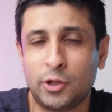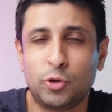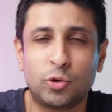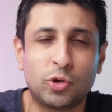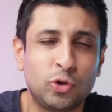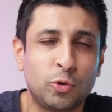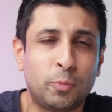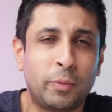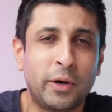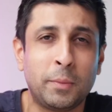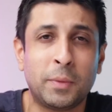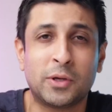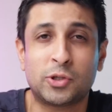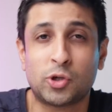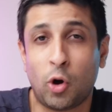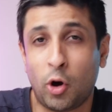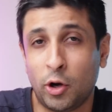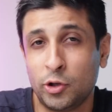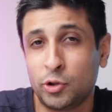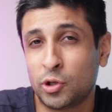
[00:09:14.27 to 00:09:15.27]
You can do pretty much
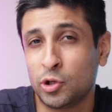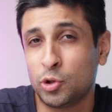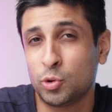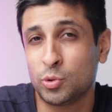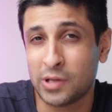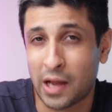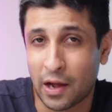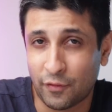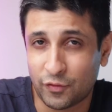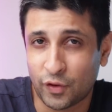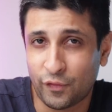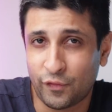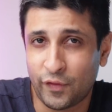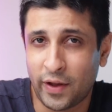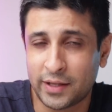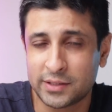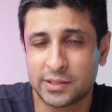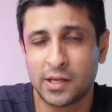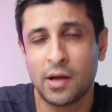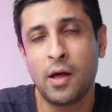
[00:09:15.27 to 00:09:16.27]
all you can do in After
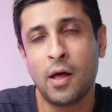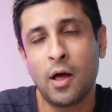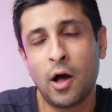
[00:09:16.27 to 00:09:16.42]
Effects.